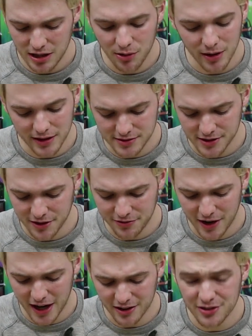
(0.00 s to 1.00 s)
want to start a
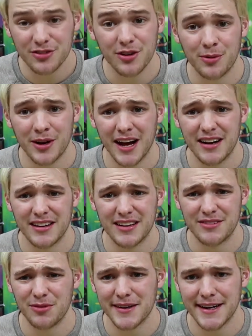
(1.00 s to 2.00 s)
fire, so we're not
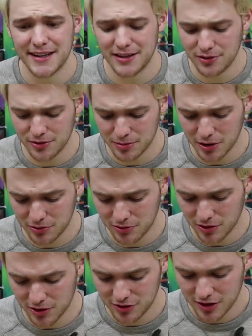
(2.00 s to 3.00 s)
gonna use a
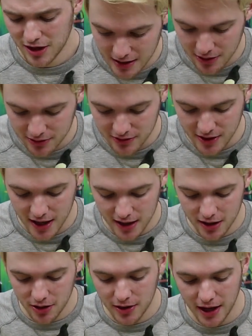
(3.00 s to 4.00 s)
blowtorch. No, it's
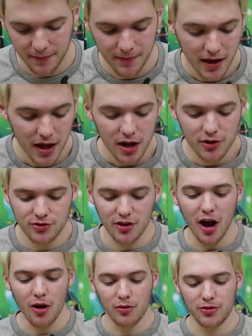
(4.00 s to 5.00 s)
not. Okay,
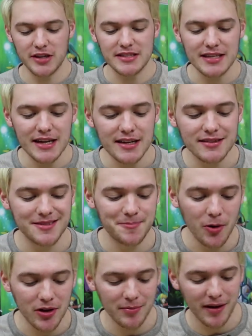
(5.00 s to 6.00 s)
so this is
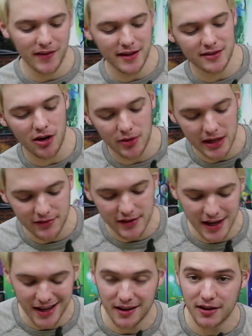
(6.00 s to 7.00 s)
Pokemon Let's Go
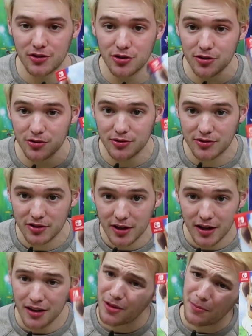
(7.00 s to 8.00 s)
Eevee. It includes
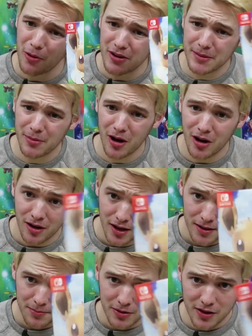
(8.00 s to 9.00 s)
the Pokeball
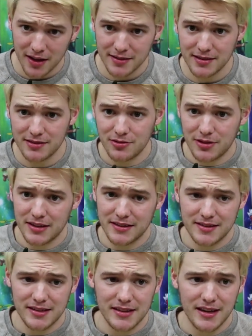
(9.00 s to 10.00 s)
Plus, as you can
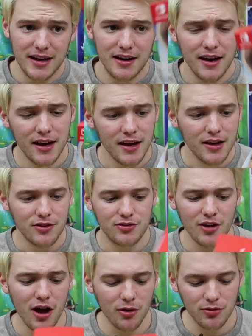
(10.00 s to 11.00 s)
see there.
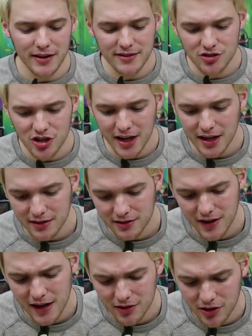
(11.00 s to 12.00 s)
So let's take
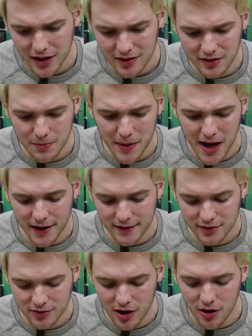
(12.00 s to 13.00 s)
a look at this
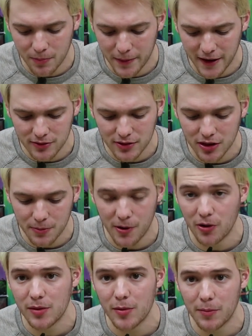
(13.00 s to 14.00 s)
box. So apparently the
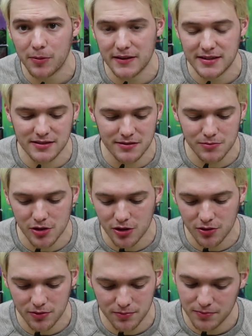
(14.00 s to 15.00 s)
Pokeball Plus is a
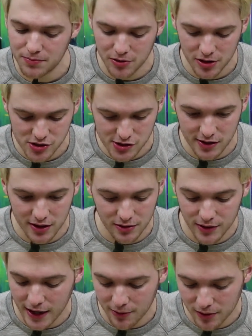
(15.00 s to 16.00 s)
Mew. Pretty sure I knew
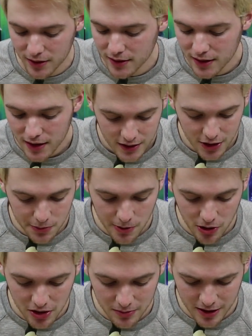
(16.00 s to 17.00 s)
that one. Hear
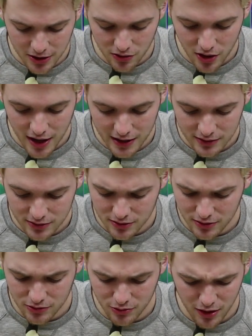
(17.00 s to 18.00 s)
Pokemon cries.
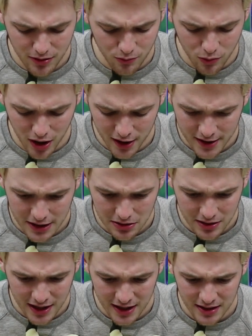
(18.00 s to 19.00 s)
Do I want to
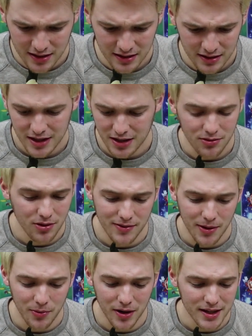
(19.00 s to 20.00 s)
hear that? I don't know if
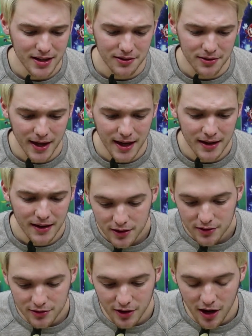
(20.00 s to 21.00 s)
I want to hear that.
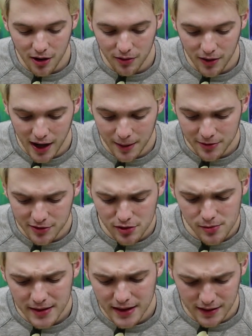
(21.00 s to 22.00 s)
So I'm
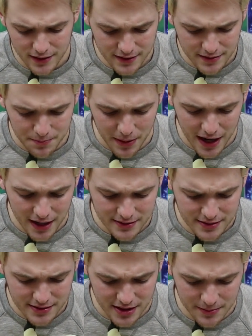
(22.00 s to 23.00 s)
assuming that this
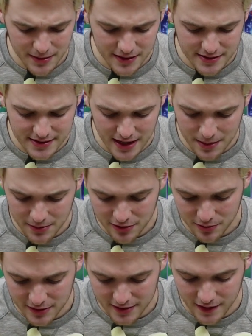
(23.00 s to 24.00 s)
box is going to be the same
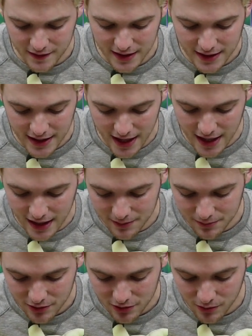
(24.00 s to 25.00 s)
as what's on the
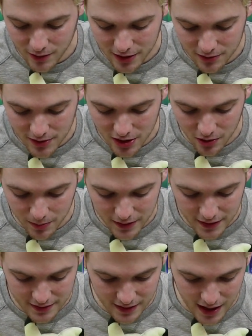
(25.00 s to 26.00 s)
game. So why don't we open
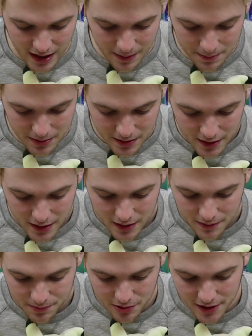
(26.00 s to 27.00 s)
this up?
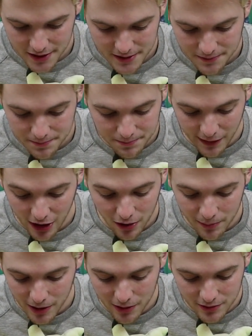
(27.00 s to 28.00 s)
Pretty
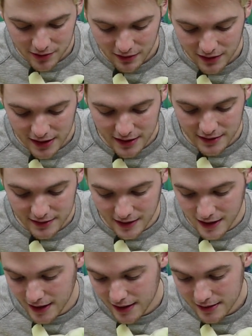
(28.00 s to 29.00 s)
bare bones on the
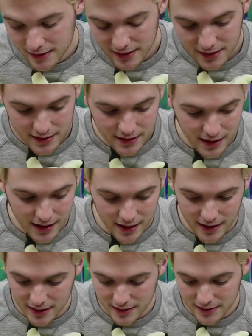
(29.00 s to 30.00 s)
inside.
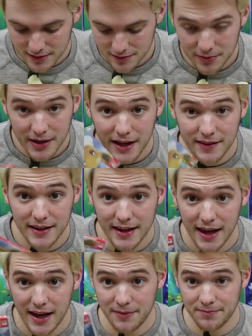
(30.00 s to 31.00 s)
We got the
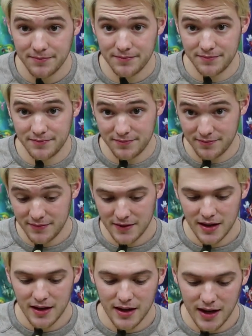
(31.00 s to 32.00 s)
game,
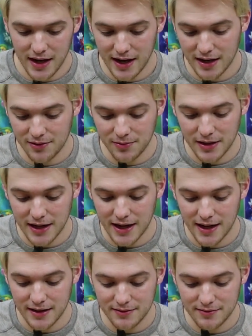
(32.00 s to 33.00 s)
and we
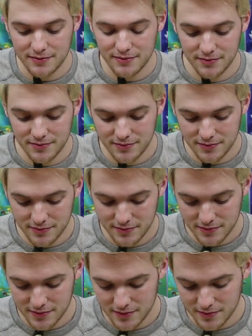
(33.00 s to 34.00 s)
got,
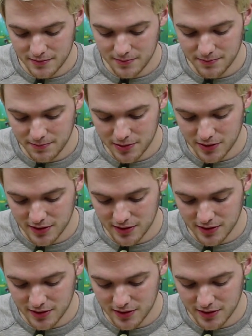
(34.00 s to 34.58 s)
put